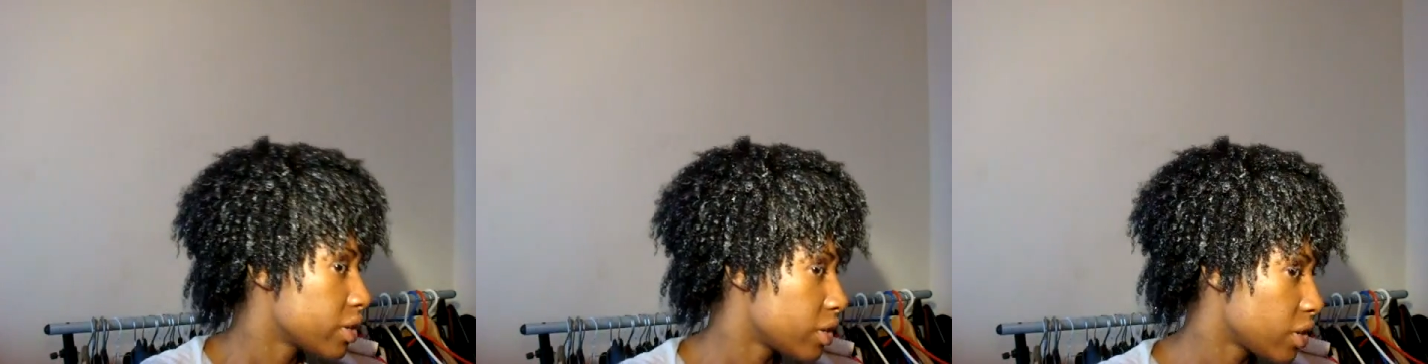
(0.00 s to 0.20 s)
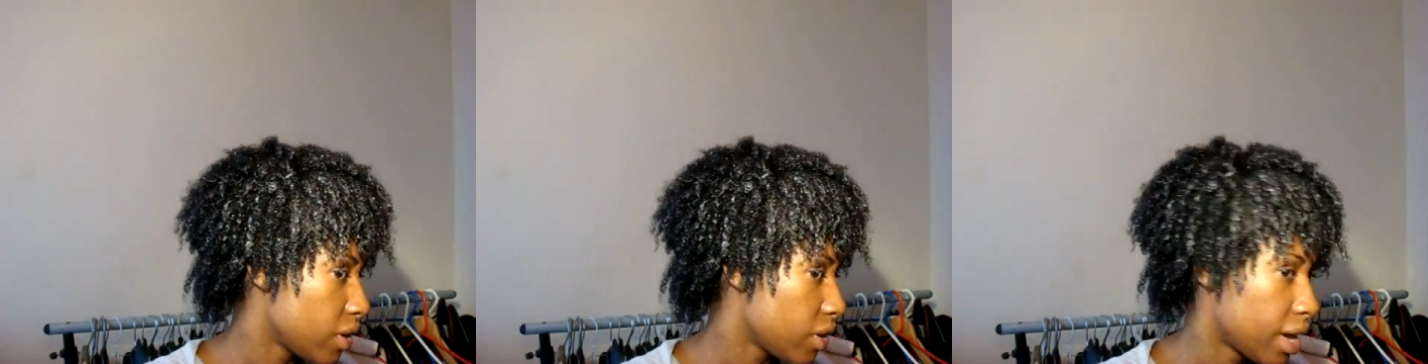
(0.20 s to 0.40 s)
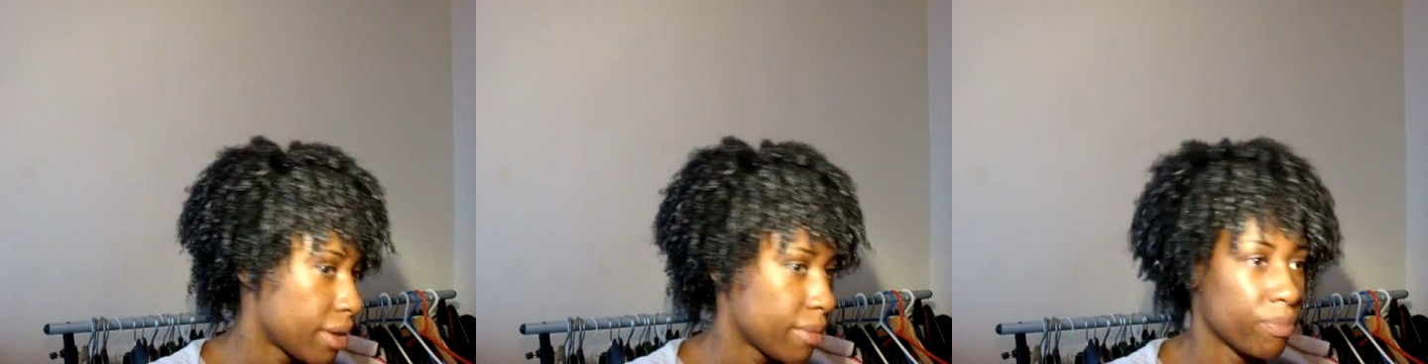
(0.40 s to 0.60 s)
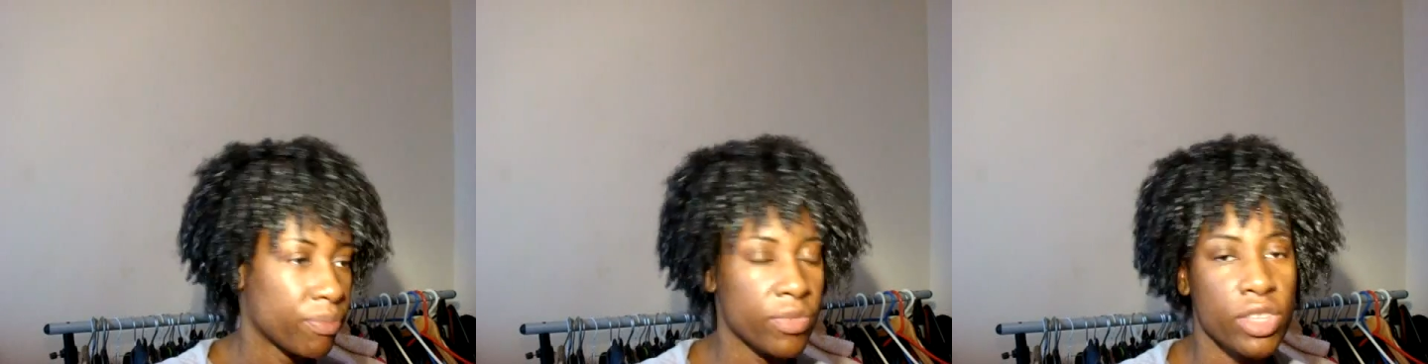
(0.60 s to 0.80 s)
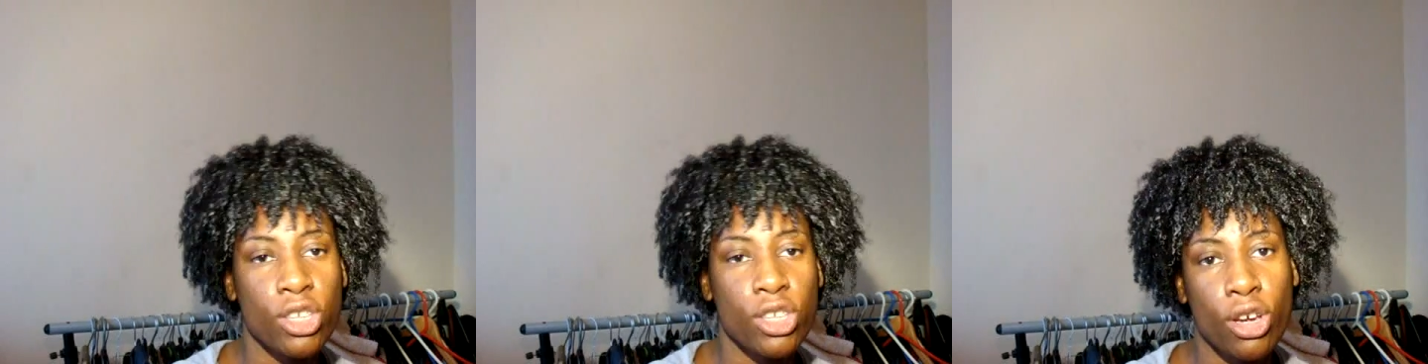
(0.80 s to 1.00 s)
So yeah,
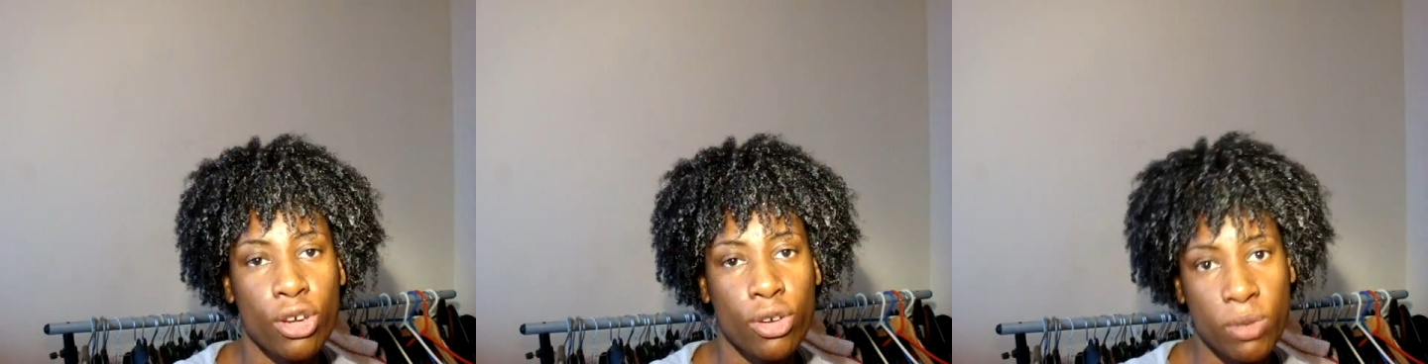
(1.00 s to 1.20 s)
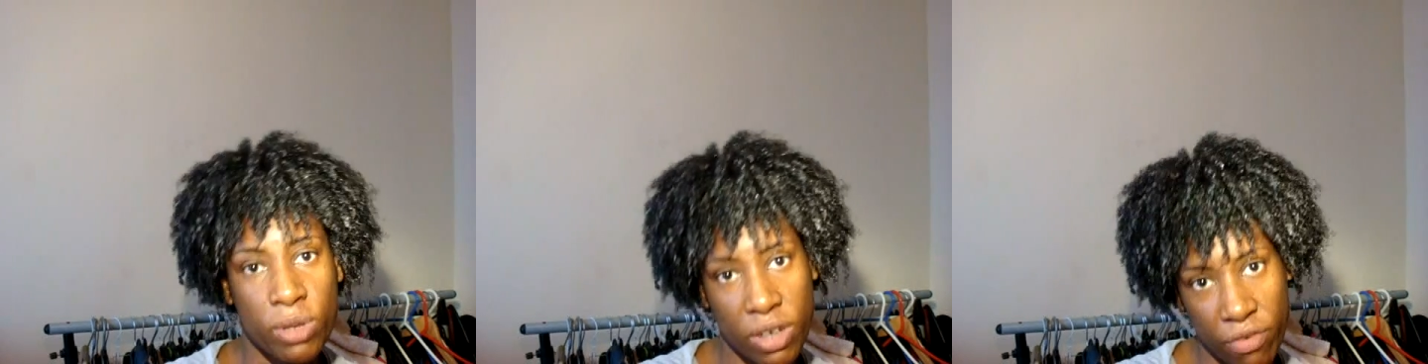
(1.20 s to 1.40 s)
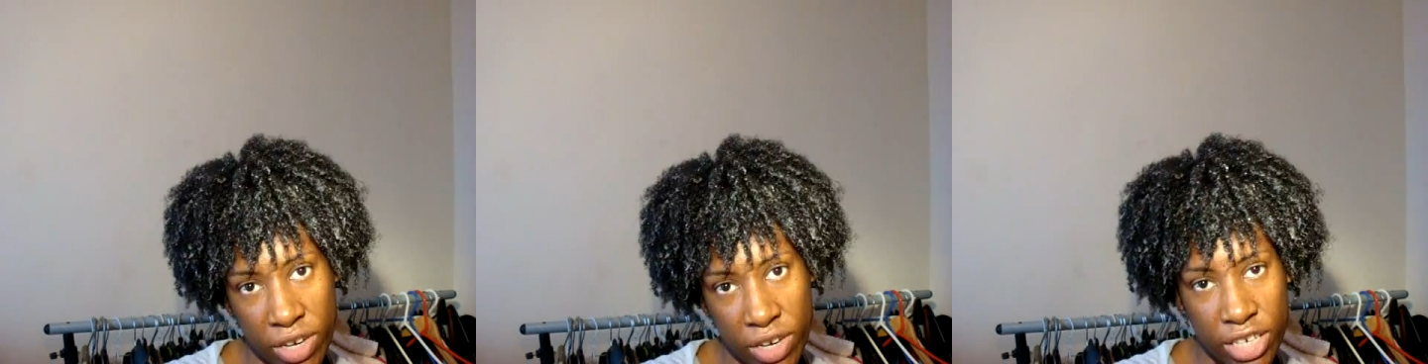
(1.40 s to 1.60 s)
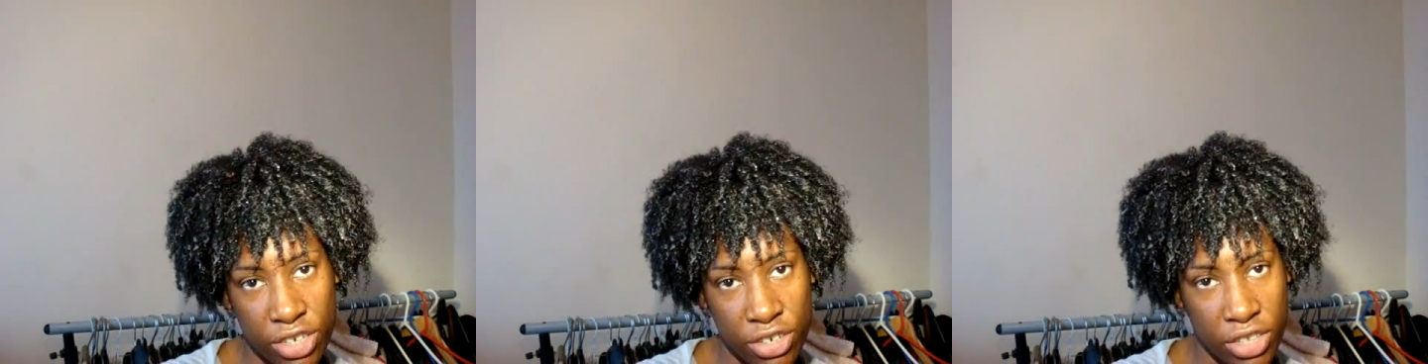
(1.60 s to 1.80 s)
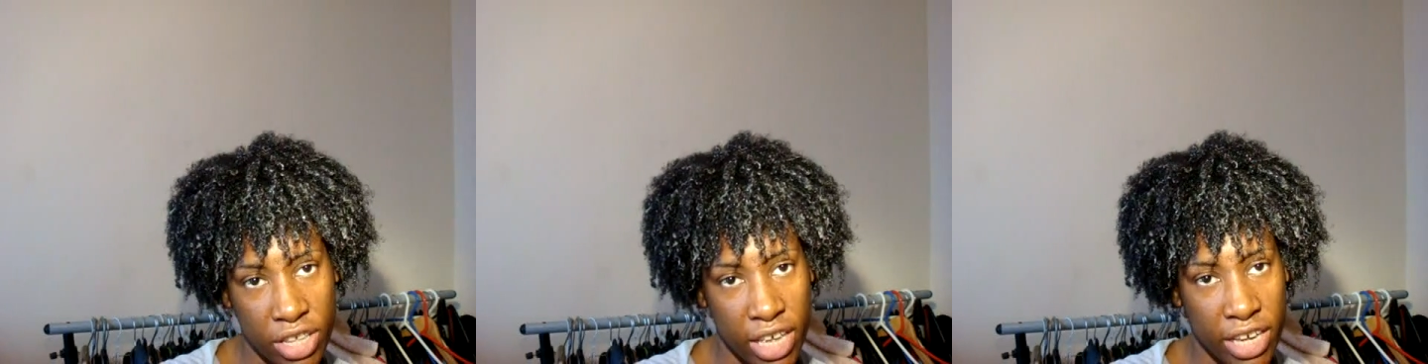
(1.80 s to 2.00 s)
so
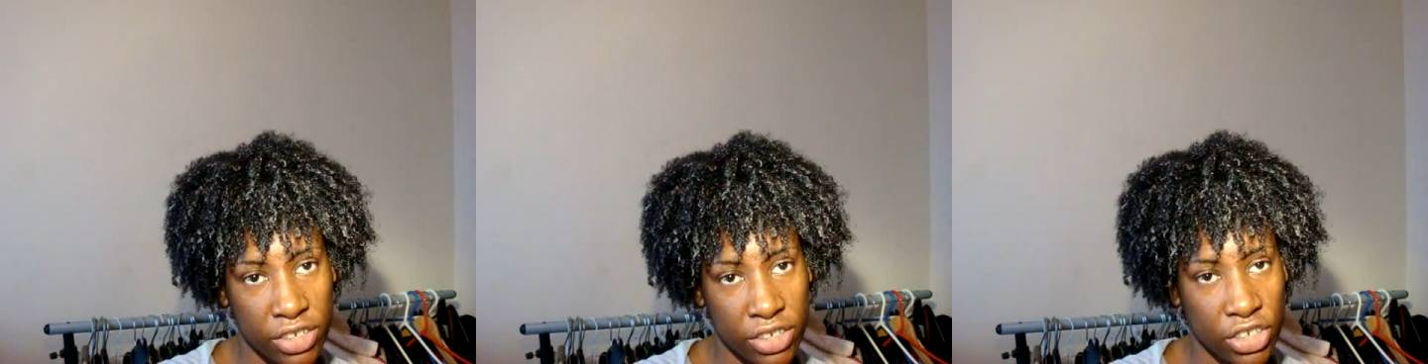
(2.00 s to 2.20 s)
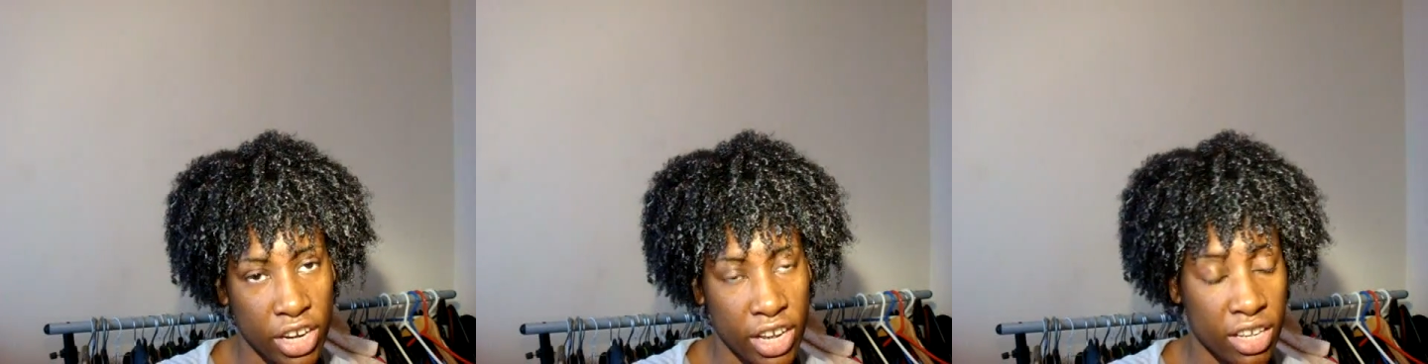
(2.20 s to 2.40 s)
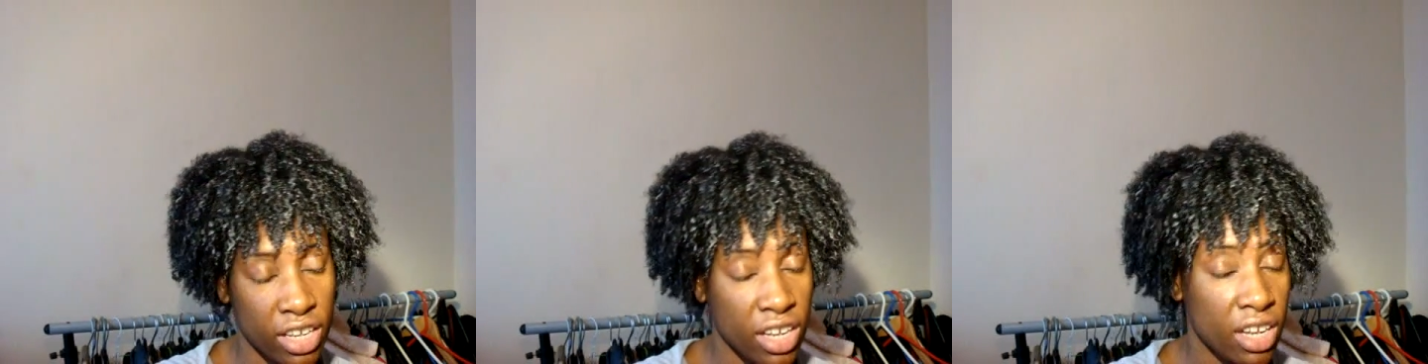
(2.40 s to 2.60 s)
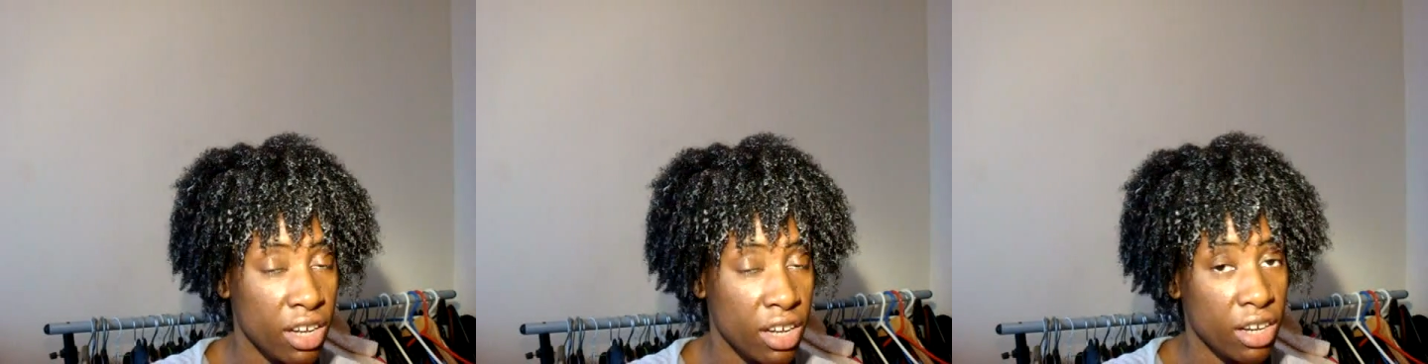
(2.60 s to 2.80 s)
definitely do the head shake.